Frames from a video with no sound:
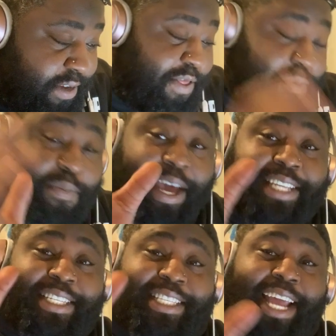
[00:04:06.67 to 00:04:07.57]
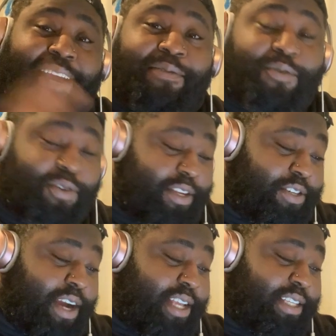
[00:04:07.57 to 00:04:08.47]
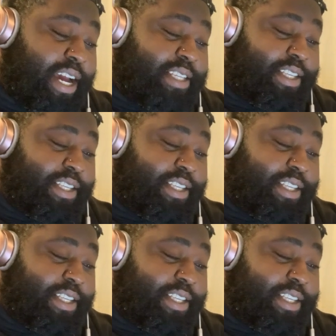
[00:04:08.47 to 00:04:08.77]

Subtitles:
the best deck for the trials, guys.